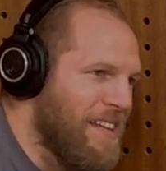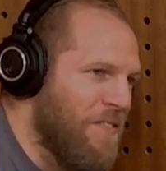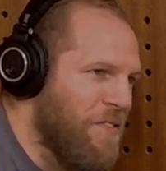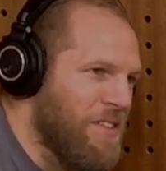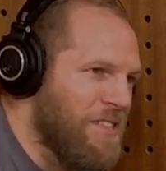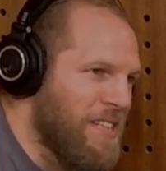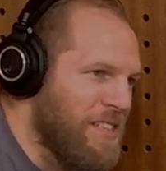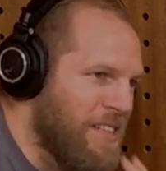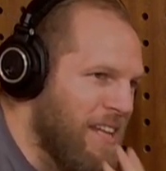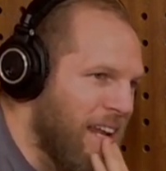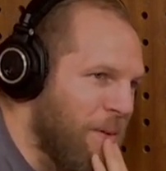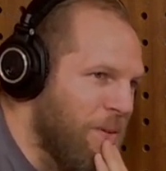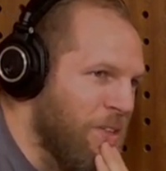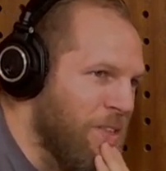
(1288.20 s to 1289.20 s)
the differences
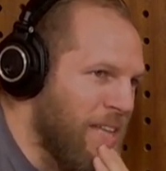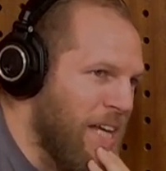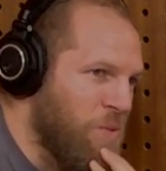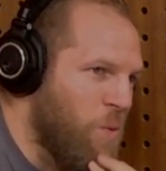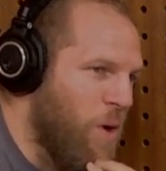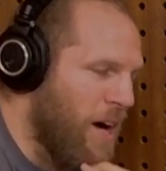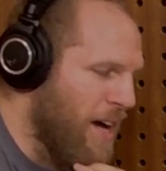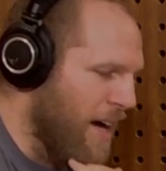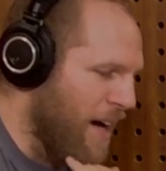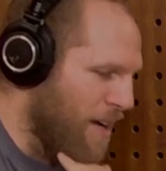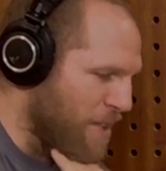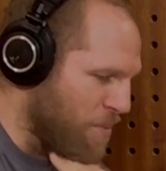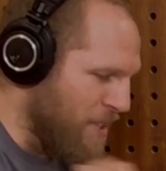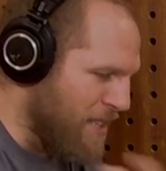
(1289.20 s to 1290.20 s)
today, because that's why,
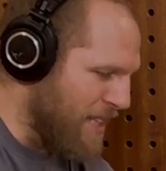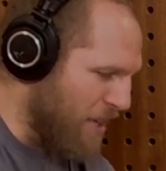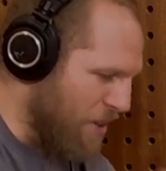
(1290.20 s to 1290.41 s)
as